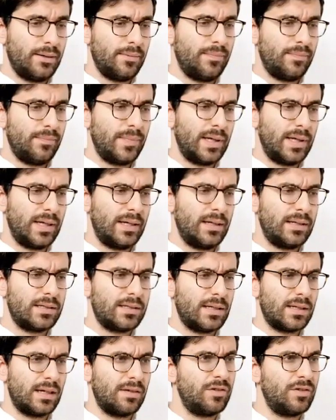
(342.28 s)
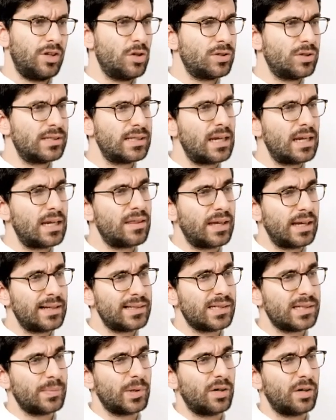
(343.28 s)
um and have you noticed anything
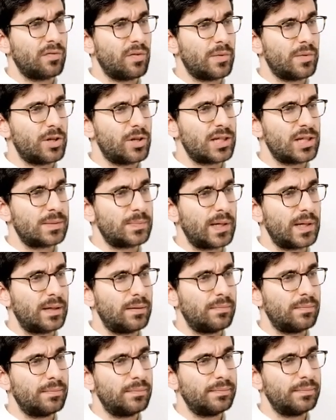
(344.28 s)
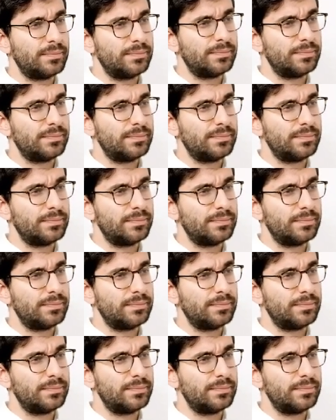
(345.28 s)
else apart from the chest pain